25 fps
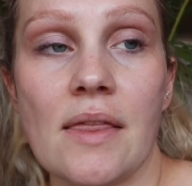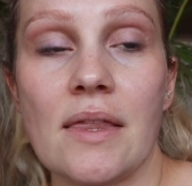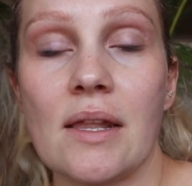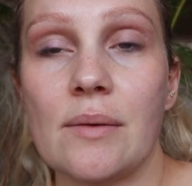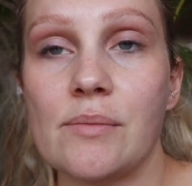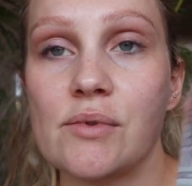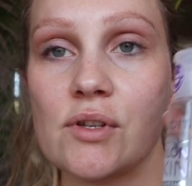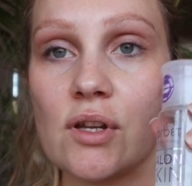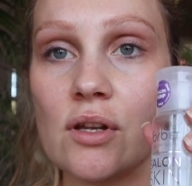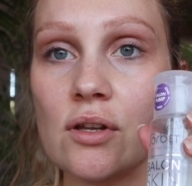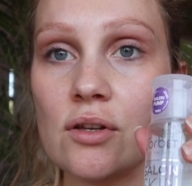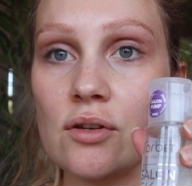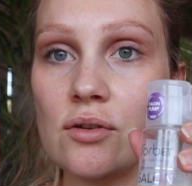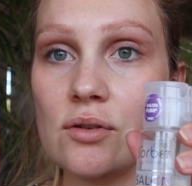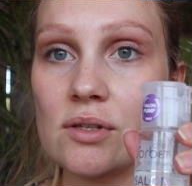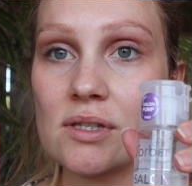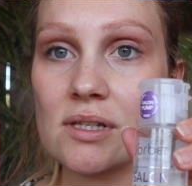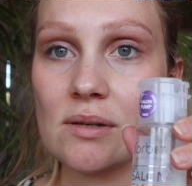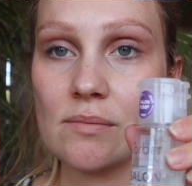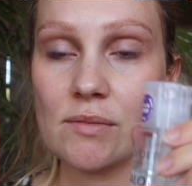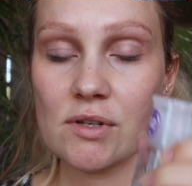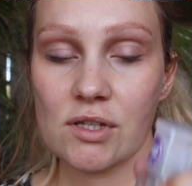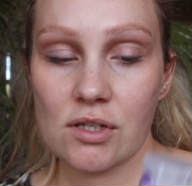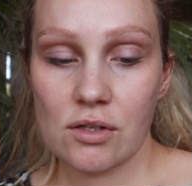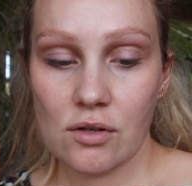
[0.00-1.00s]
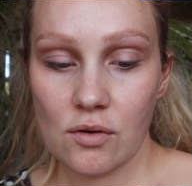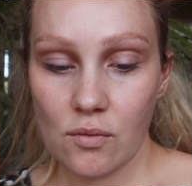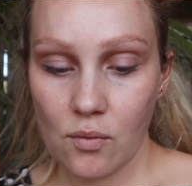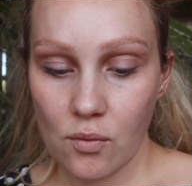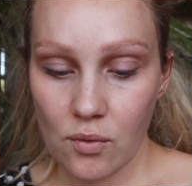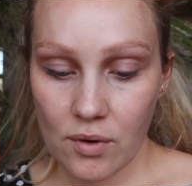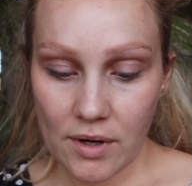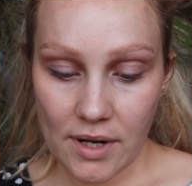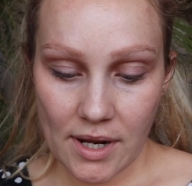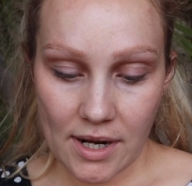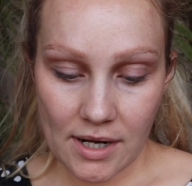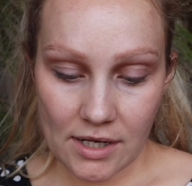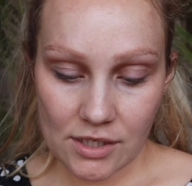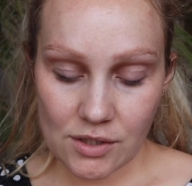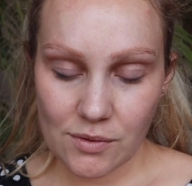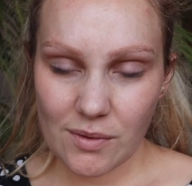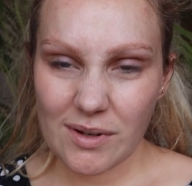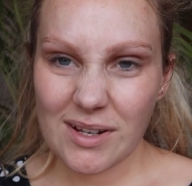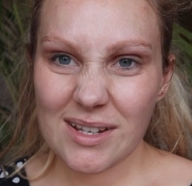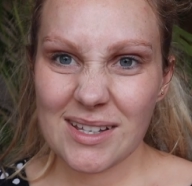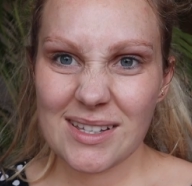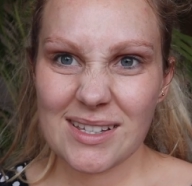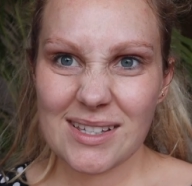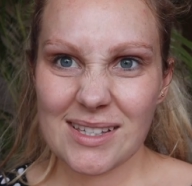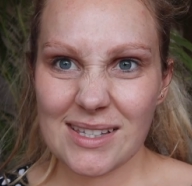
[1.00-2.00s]
And then I'm just going to use some micellar water, and I just
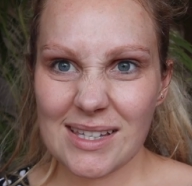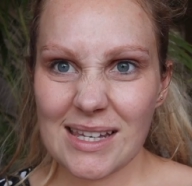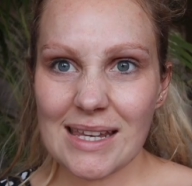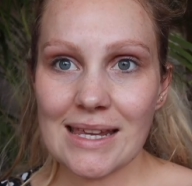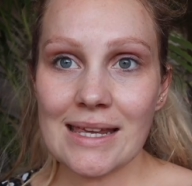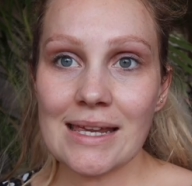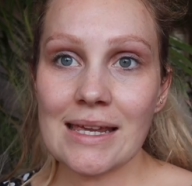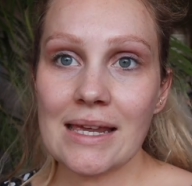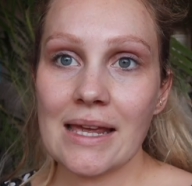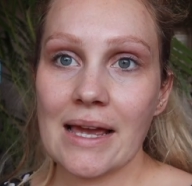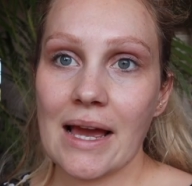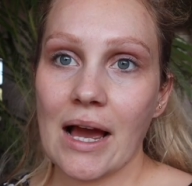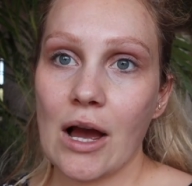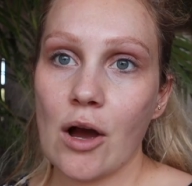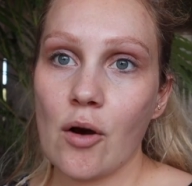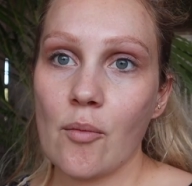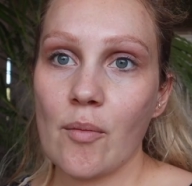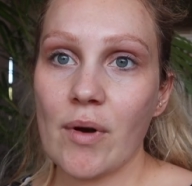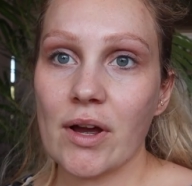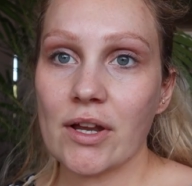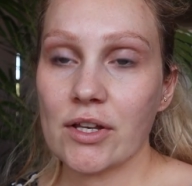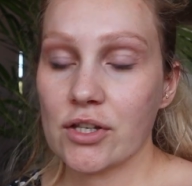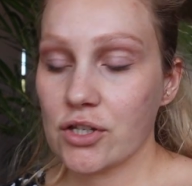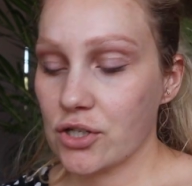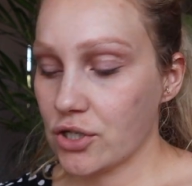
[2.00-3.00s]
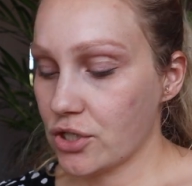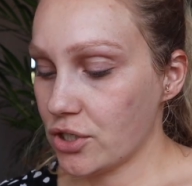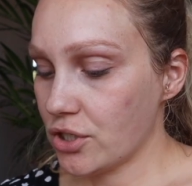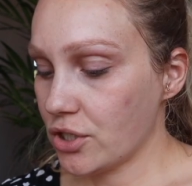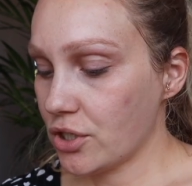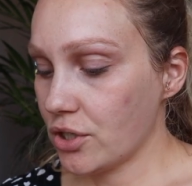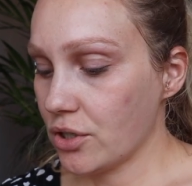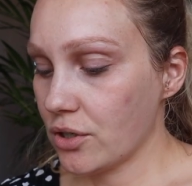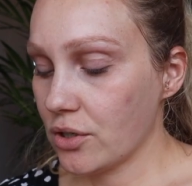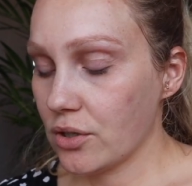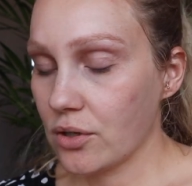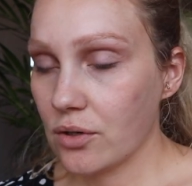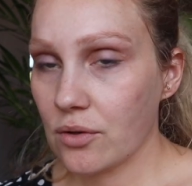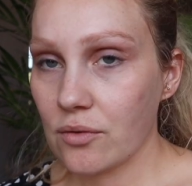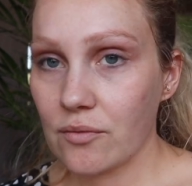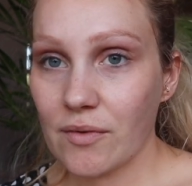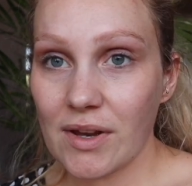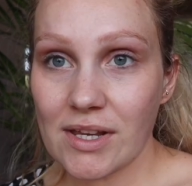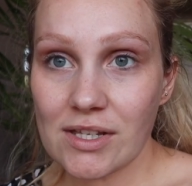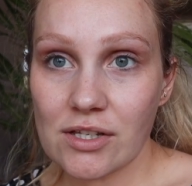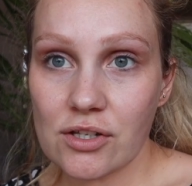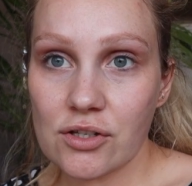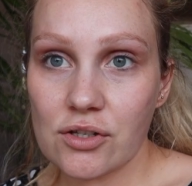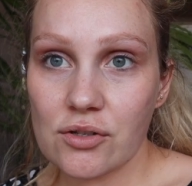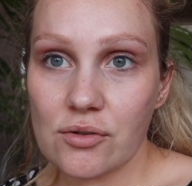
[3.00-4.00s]
wanted to see how much
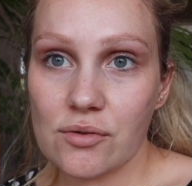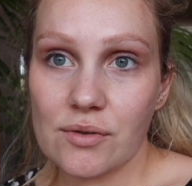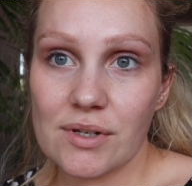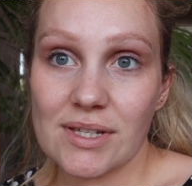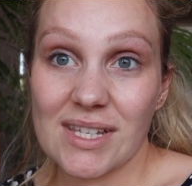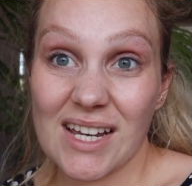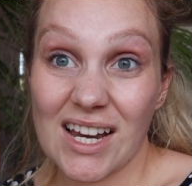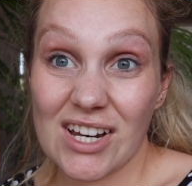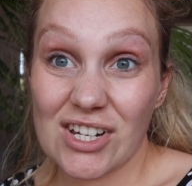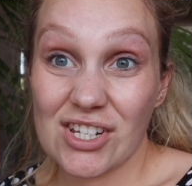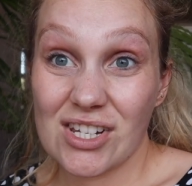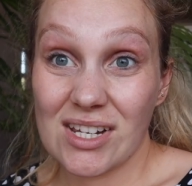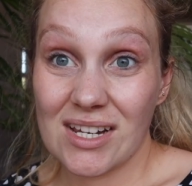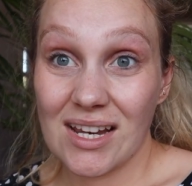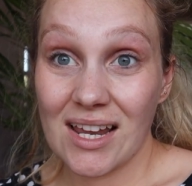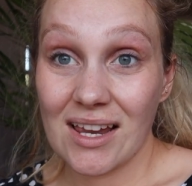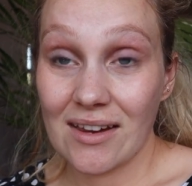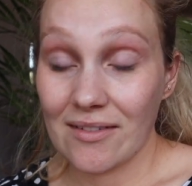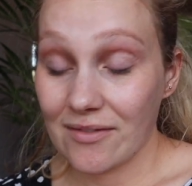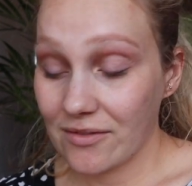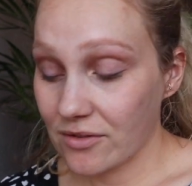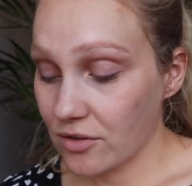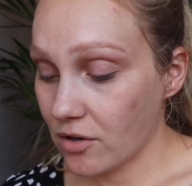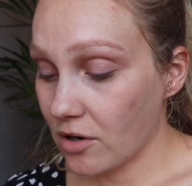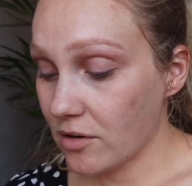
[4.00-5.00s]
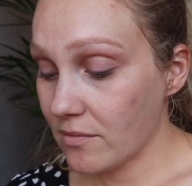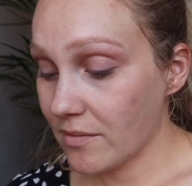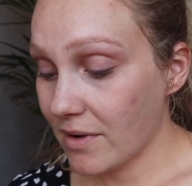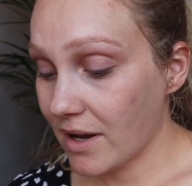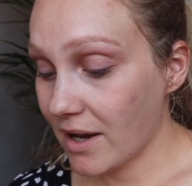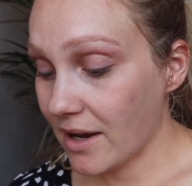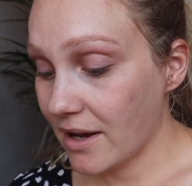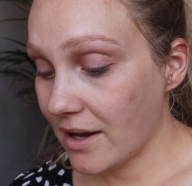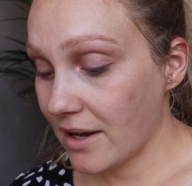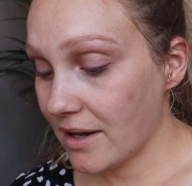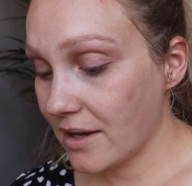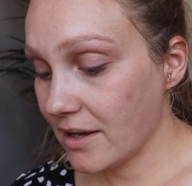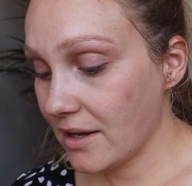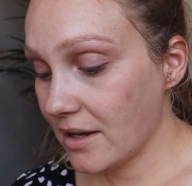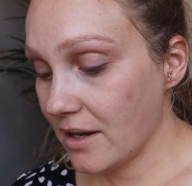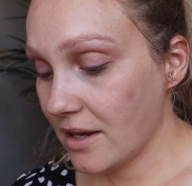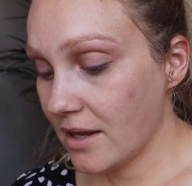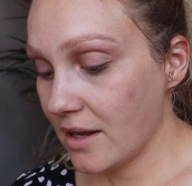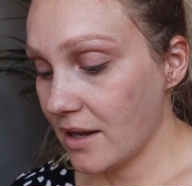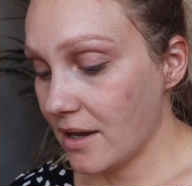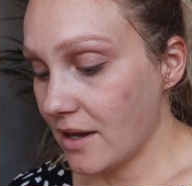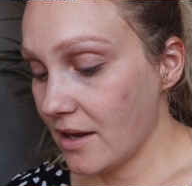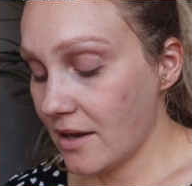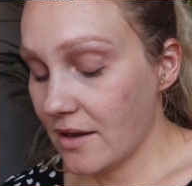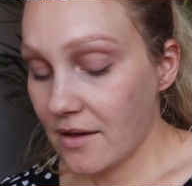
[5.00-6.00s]
residue is actually left on my
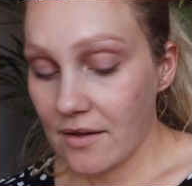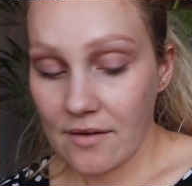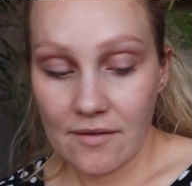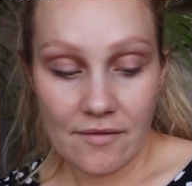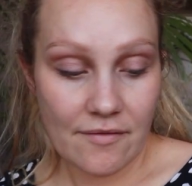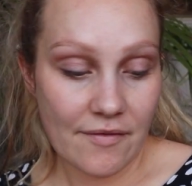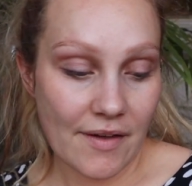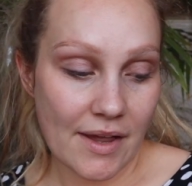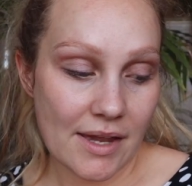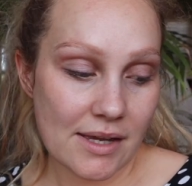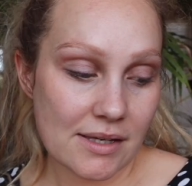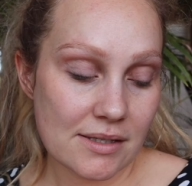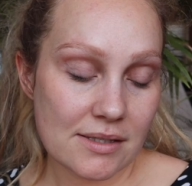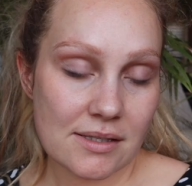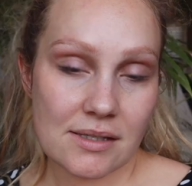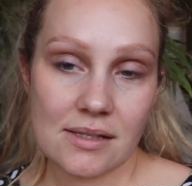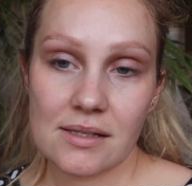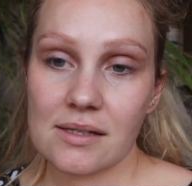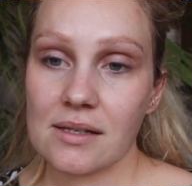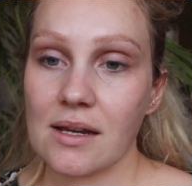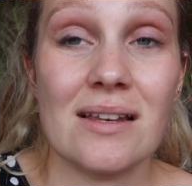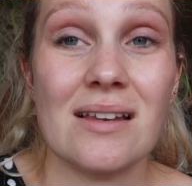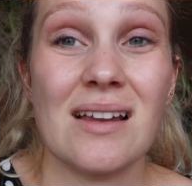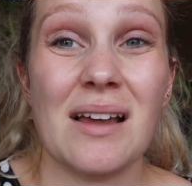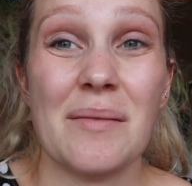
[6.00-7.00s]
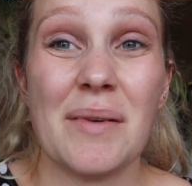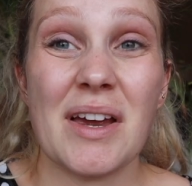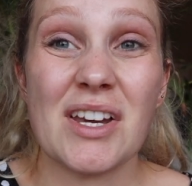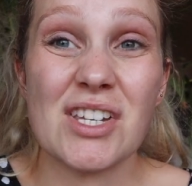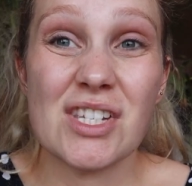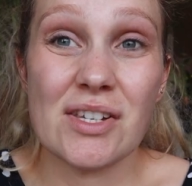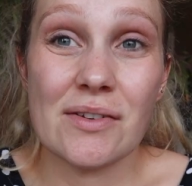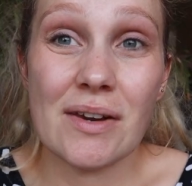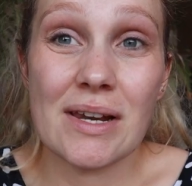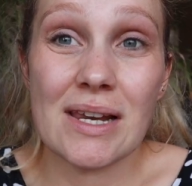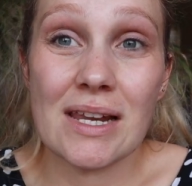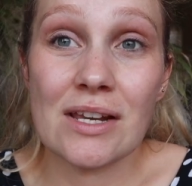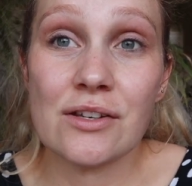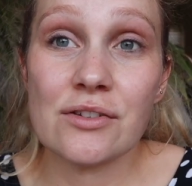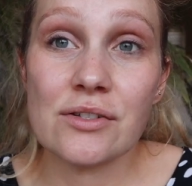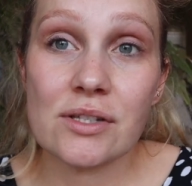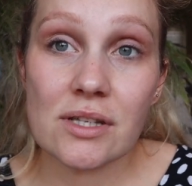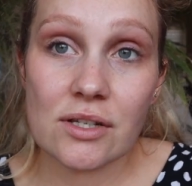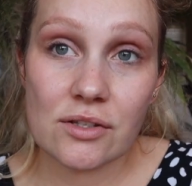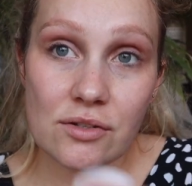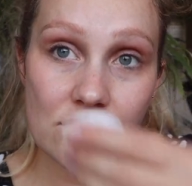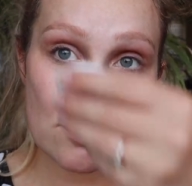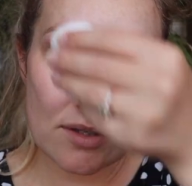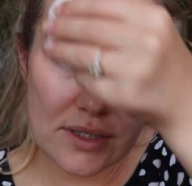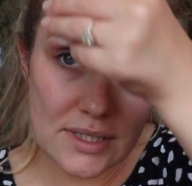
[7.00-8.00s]
face. I'm actually really
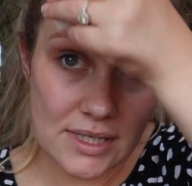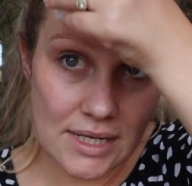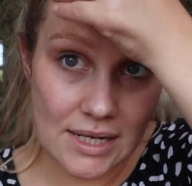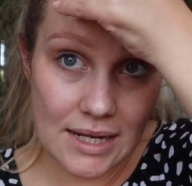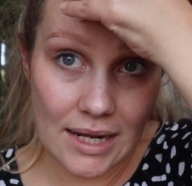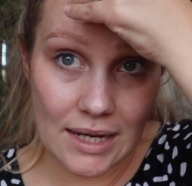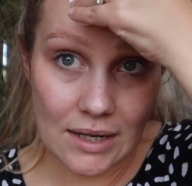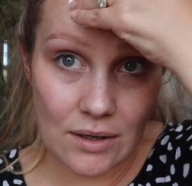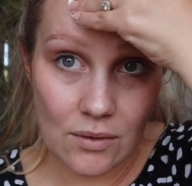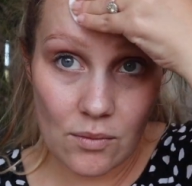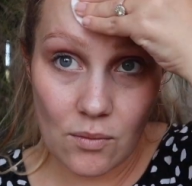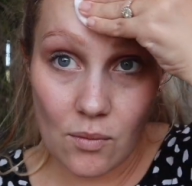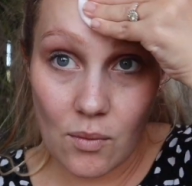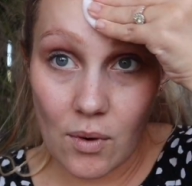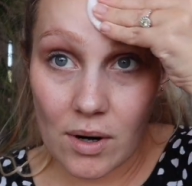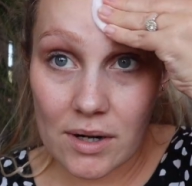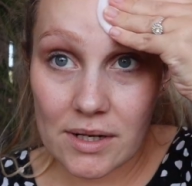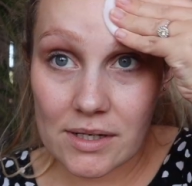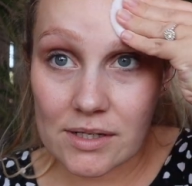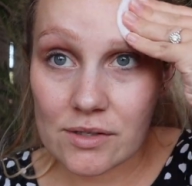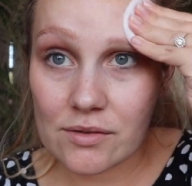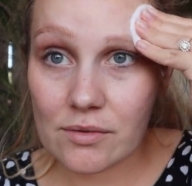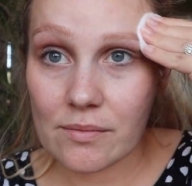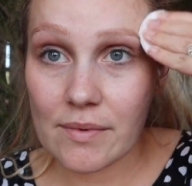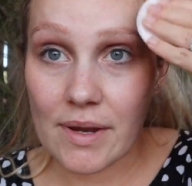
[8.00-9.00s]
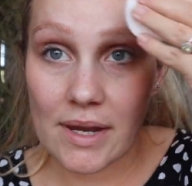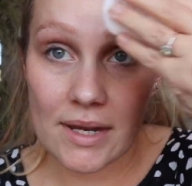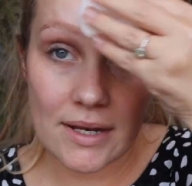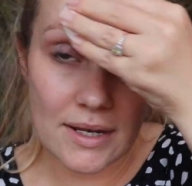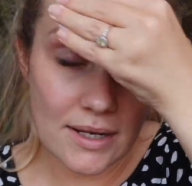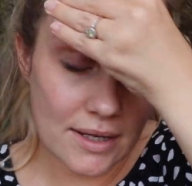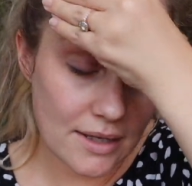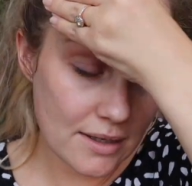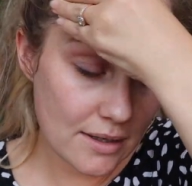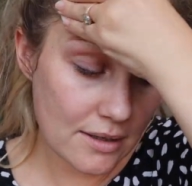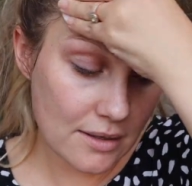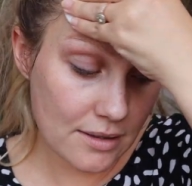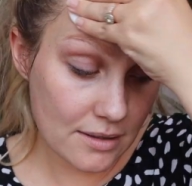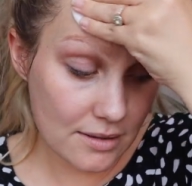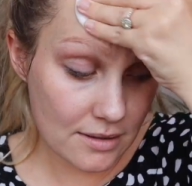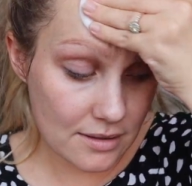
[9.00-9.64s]
interested to see like what is remaining.